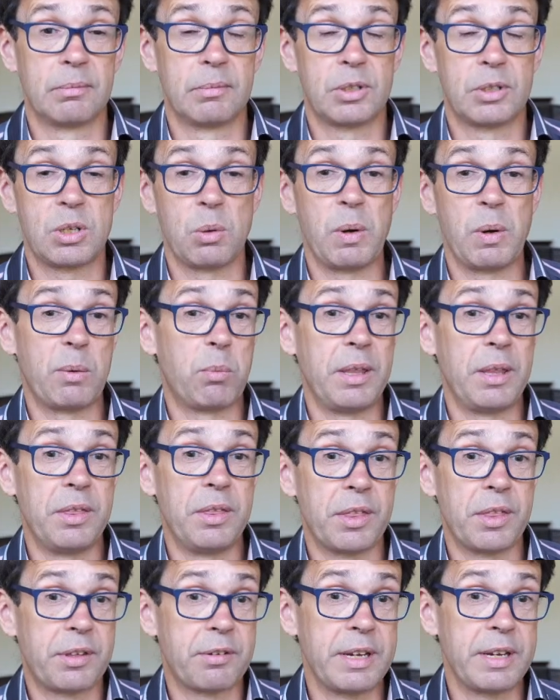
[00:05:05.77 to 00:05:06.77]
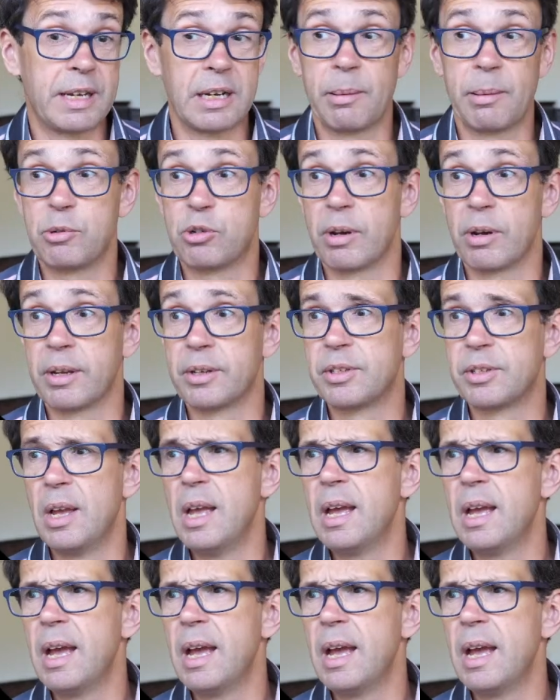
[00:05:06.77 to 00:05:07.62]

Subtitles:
So we'd win 3 club tricks.